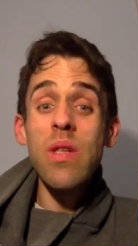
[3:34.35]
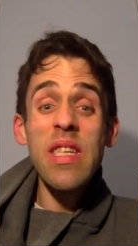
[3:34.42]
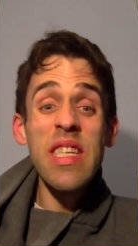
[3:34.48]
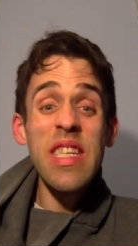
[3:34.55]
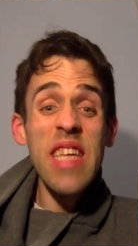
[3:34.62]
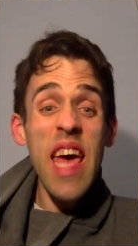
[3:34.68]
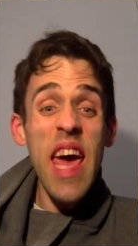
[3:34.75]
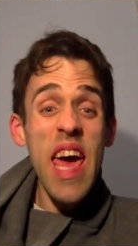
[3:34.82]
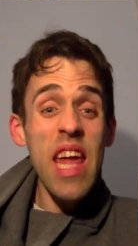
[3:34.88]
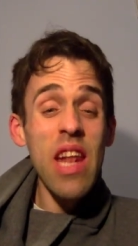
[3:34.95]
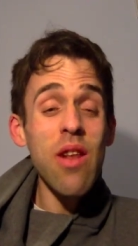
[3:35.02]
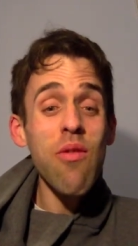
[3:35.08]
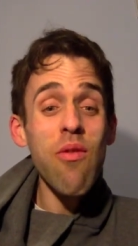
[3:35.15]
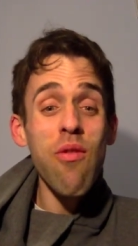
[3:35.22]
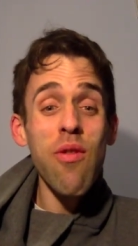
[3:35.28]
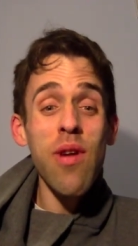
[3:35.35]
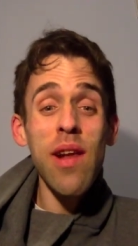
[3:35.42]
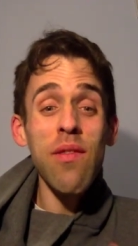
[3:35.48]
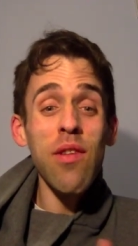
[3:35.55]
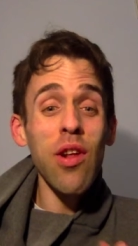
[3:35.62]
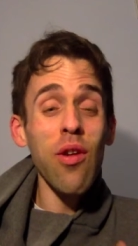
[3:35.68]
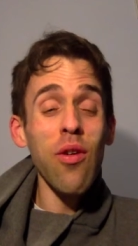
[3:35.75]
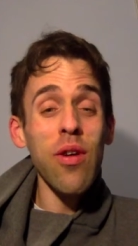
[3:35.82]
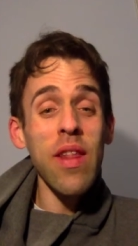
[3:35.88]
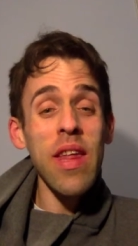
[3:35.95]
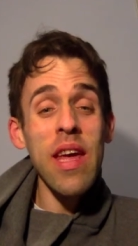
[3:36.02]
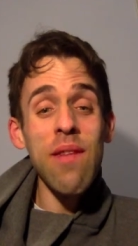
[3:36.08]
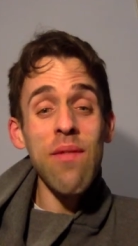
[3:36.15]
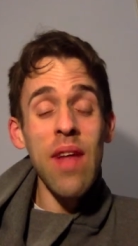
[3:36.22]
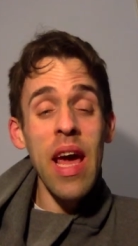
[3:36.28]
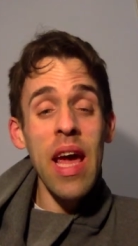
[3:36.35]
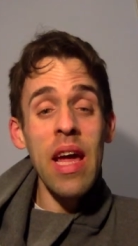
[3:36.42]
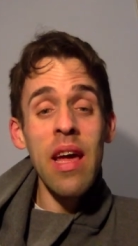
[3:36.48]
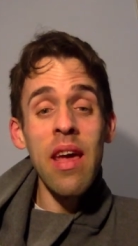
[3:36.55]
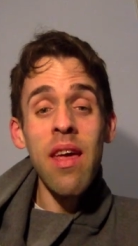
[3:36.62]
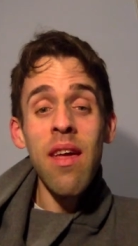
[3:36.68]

10 or 11 o'clock in the evening,